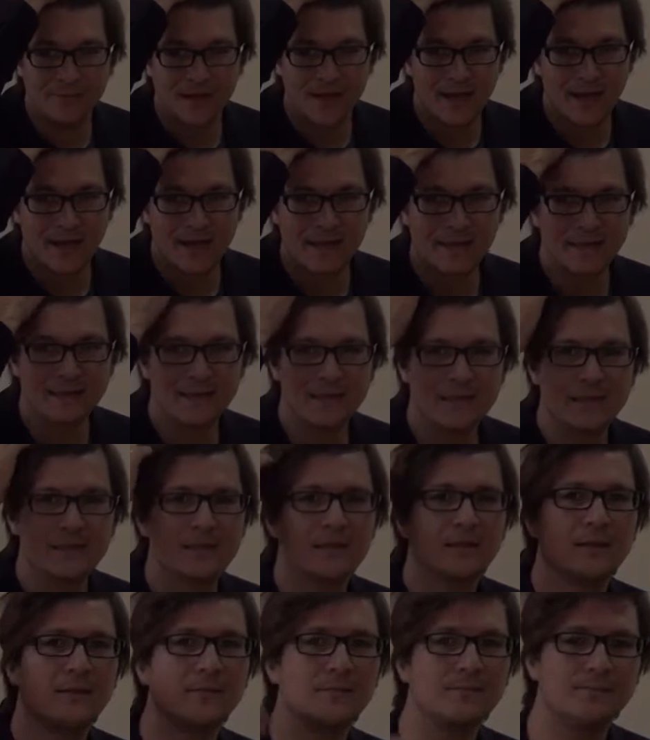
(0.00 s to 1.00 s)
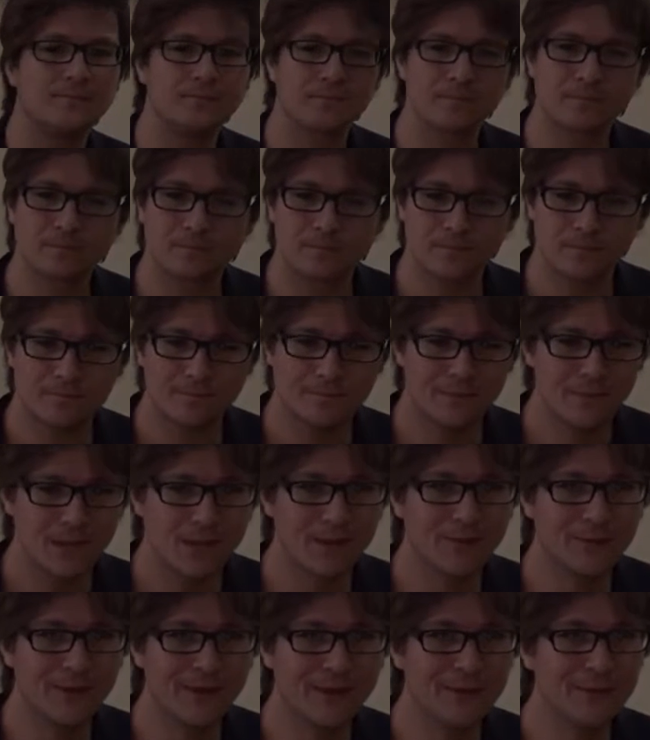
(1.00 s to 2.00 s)
case,
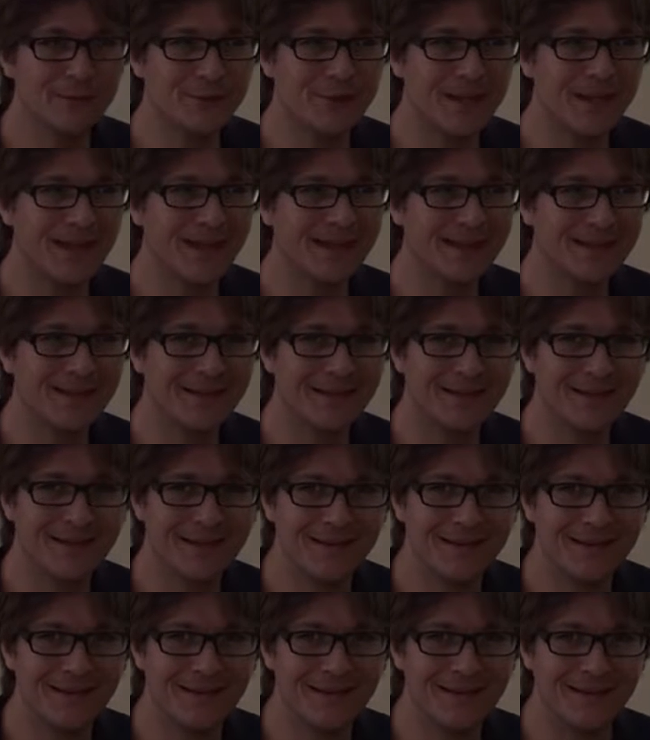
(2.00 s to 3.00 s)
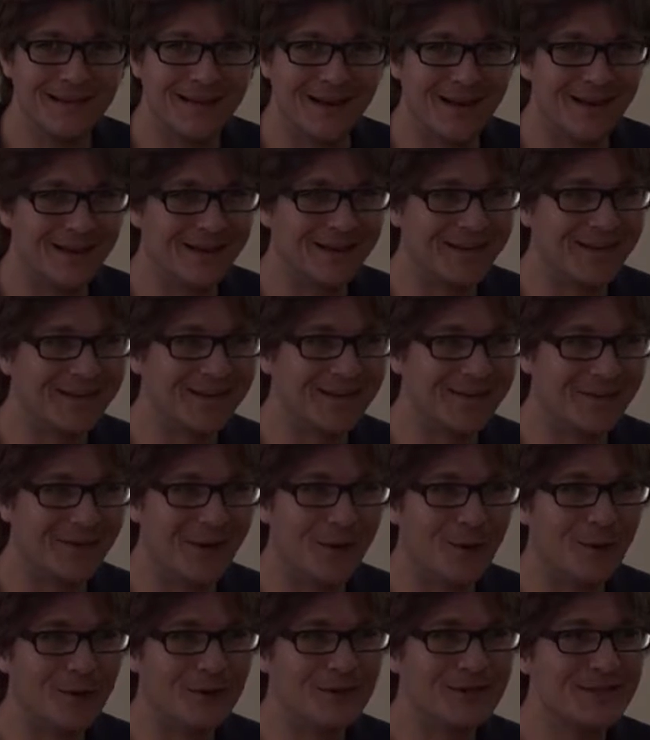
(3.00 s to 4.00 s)
when you take like the
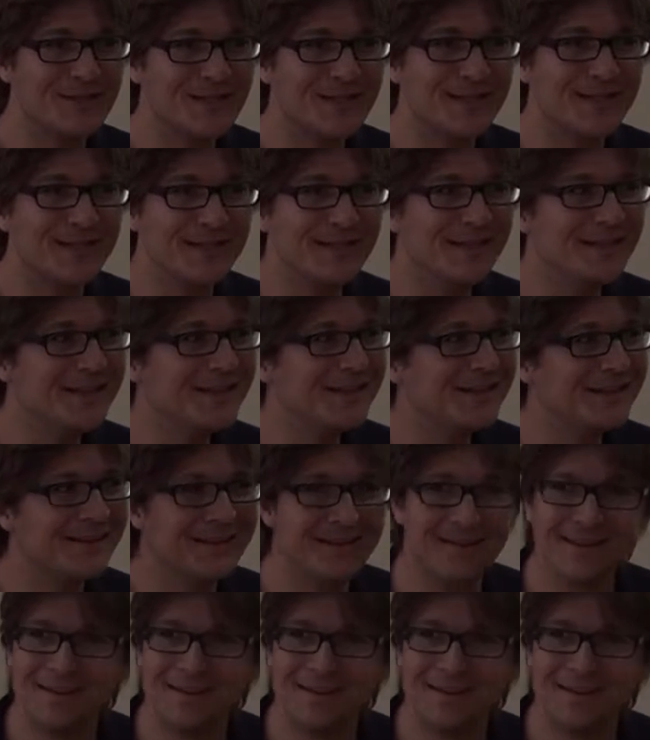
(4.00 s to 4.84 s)
whole city